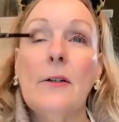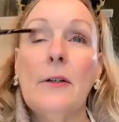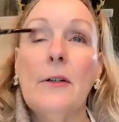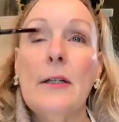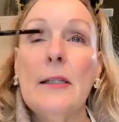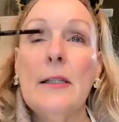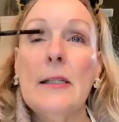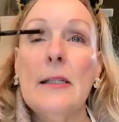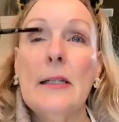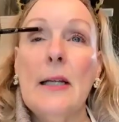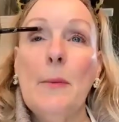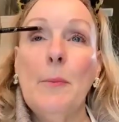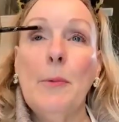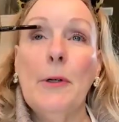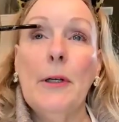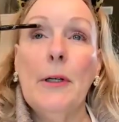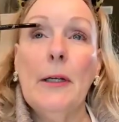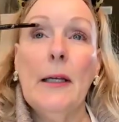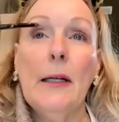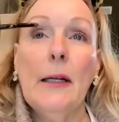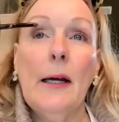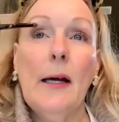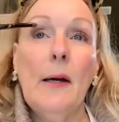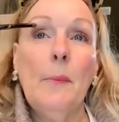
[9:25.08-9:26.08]
crease and I
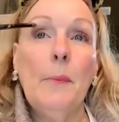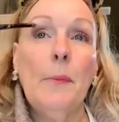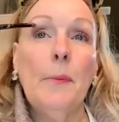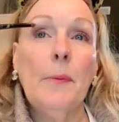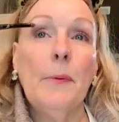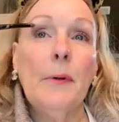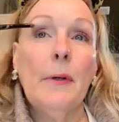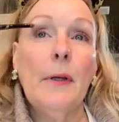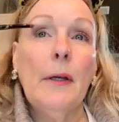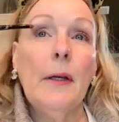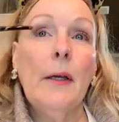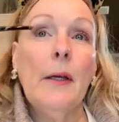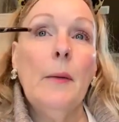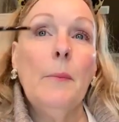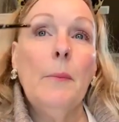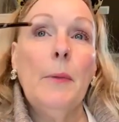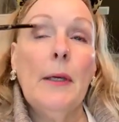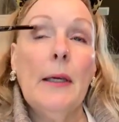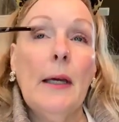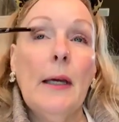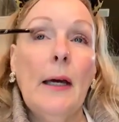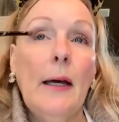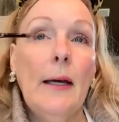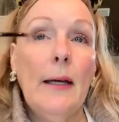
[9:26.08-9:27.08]
bring it up
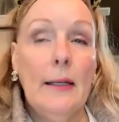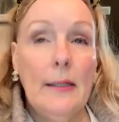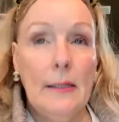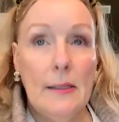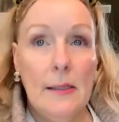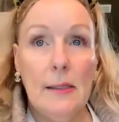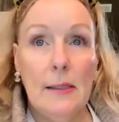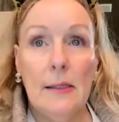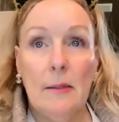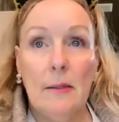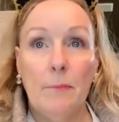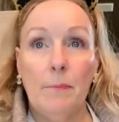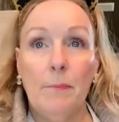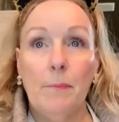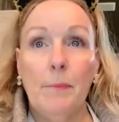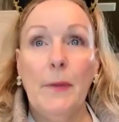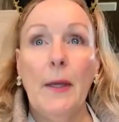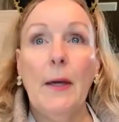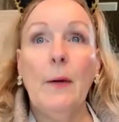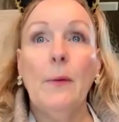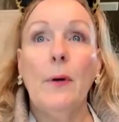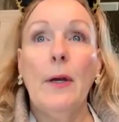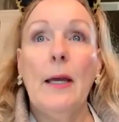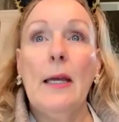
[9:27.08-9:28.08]
because
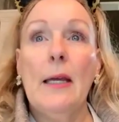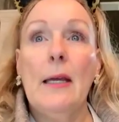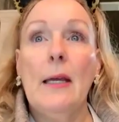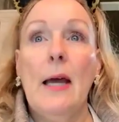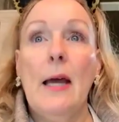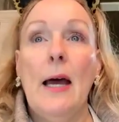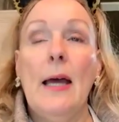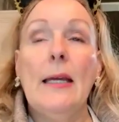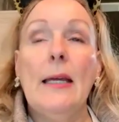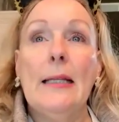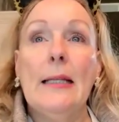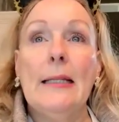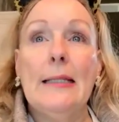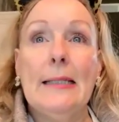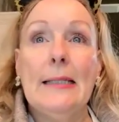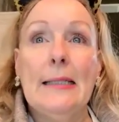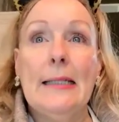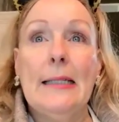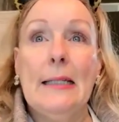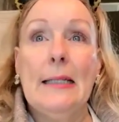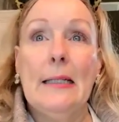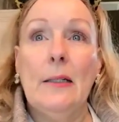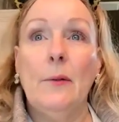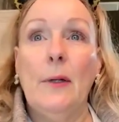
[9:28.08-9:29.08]
that way I can
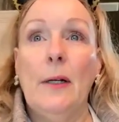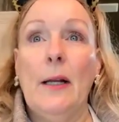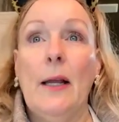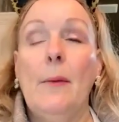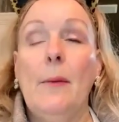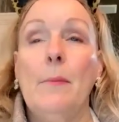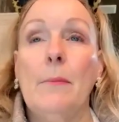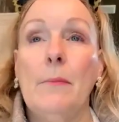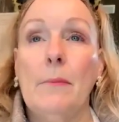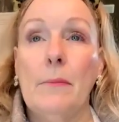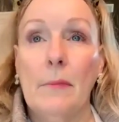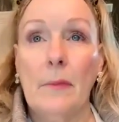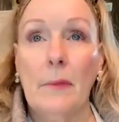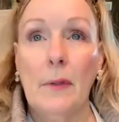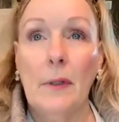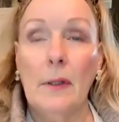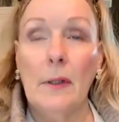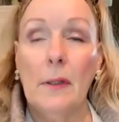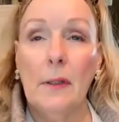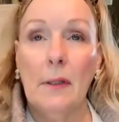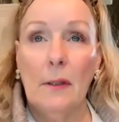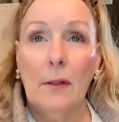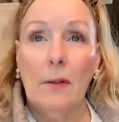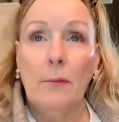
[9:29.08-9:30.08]
see it when
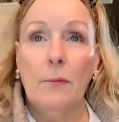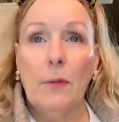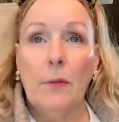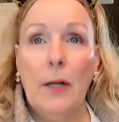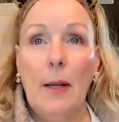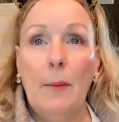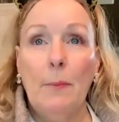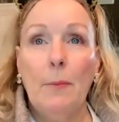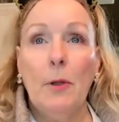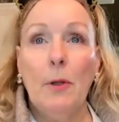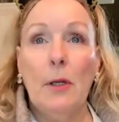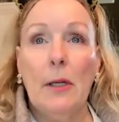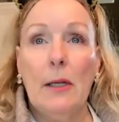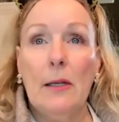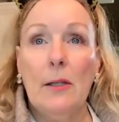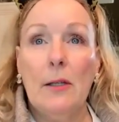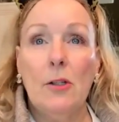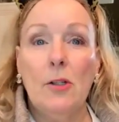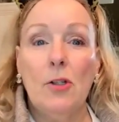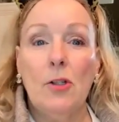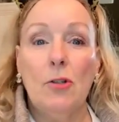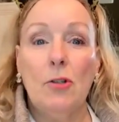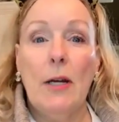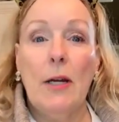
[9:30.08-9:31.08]
I'm looking
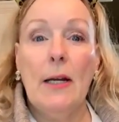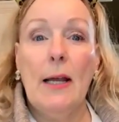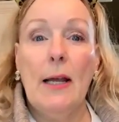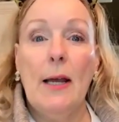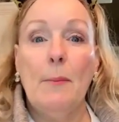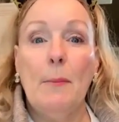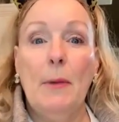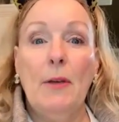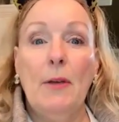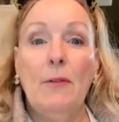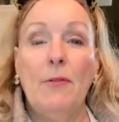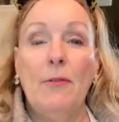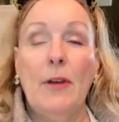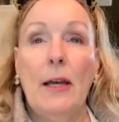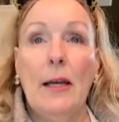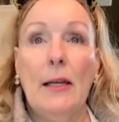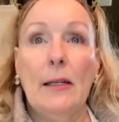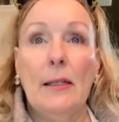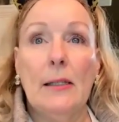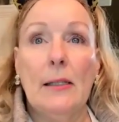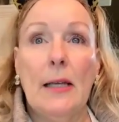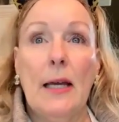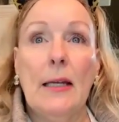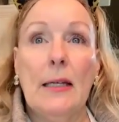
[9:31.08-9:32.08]
straight at my
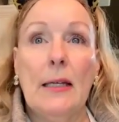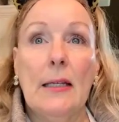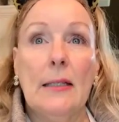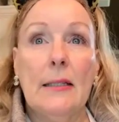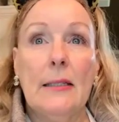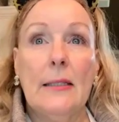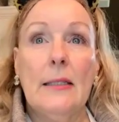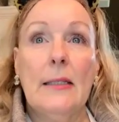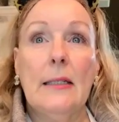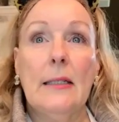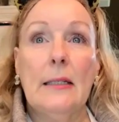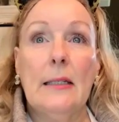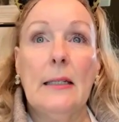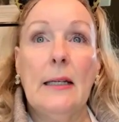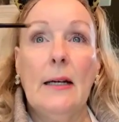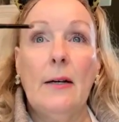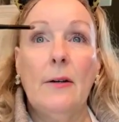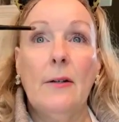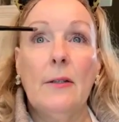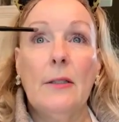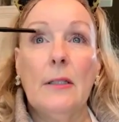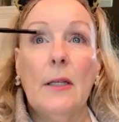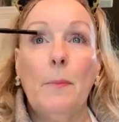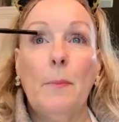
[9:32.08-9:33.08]
face. I can see it
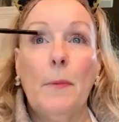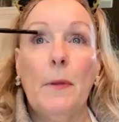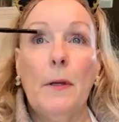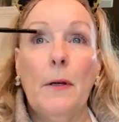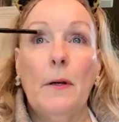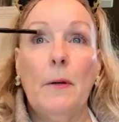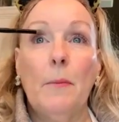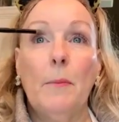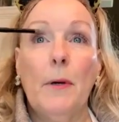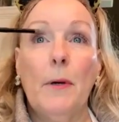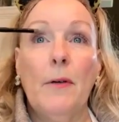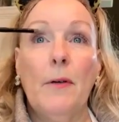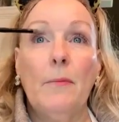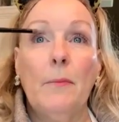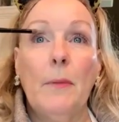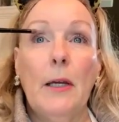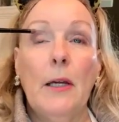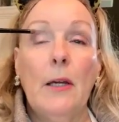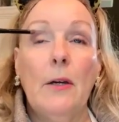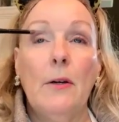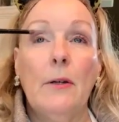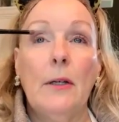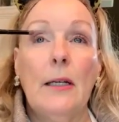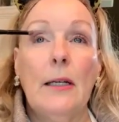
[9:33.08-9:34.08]
now. It's up there above my
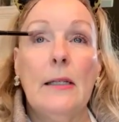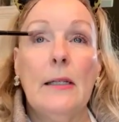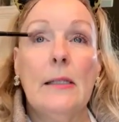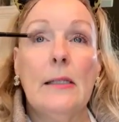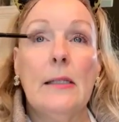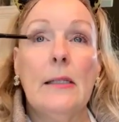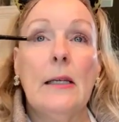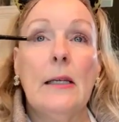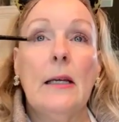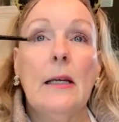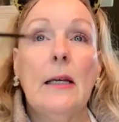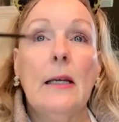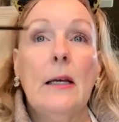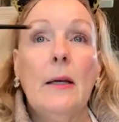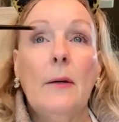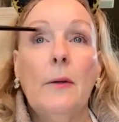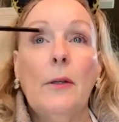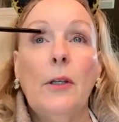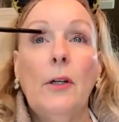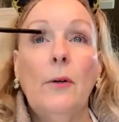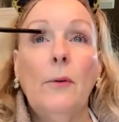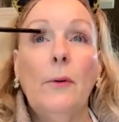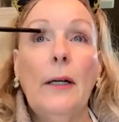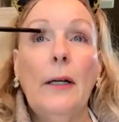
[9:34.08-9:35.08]
crease.
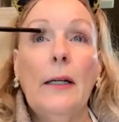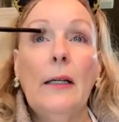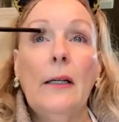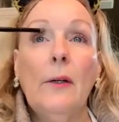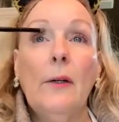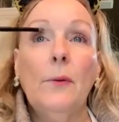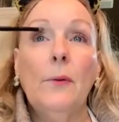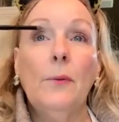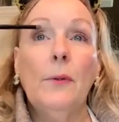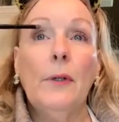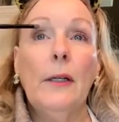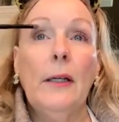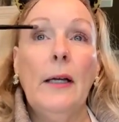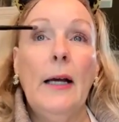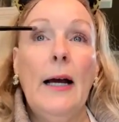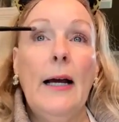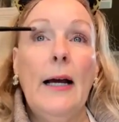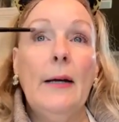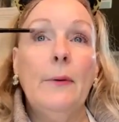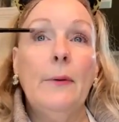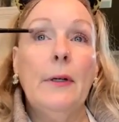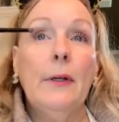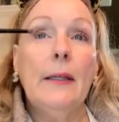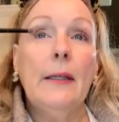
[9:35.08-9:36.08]
You don't want to go real
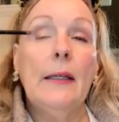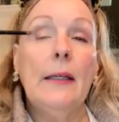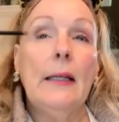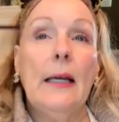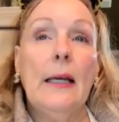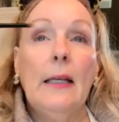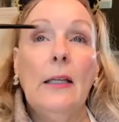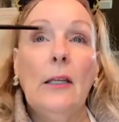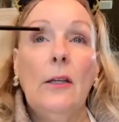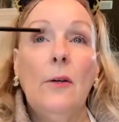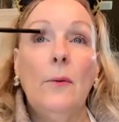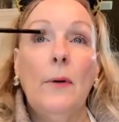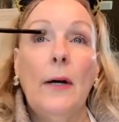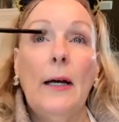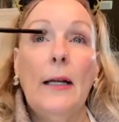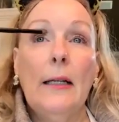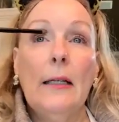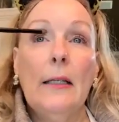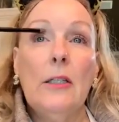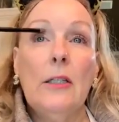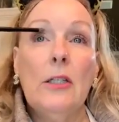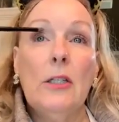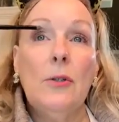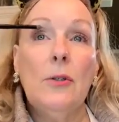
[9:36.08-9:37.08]
high with it, and you want
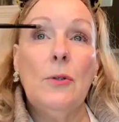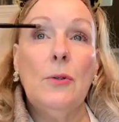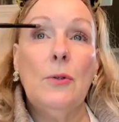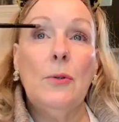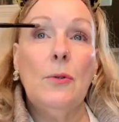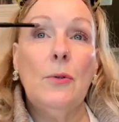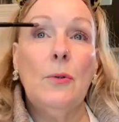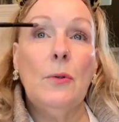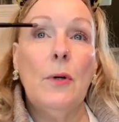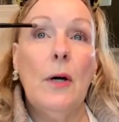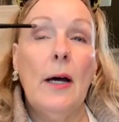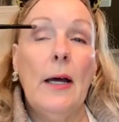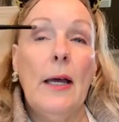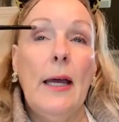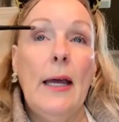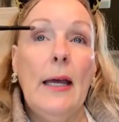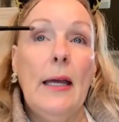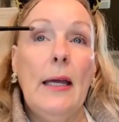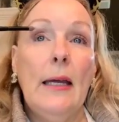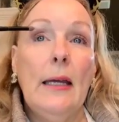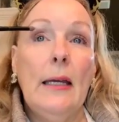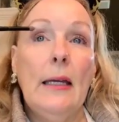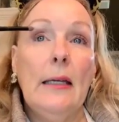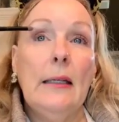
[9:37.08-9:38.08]
to do
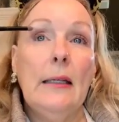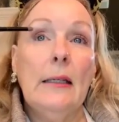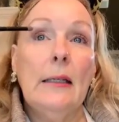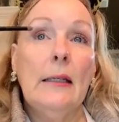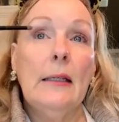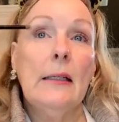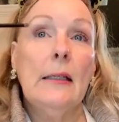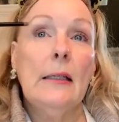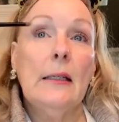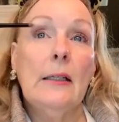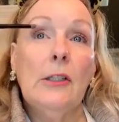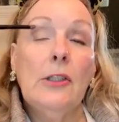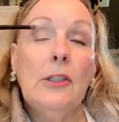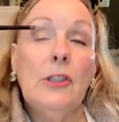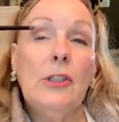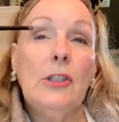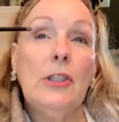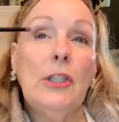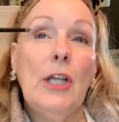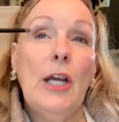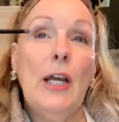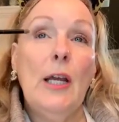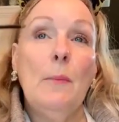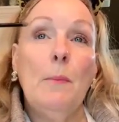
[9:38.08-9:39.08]
a
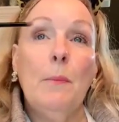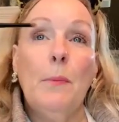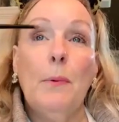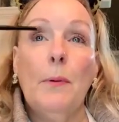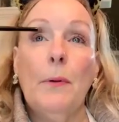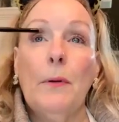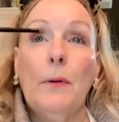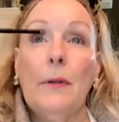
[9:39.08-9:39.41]
shape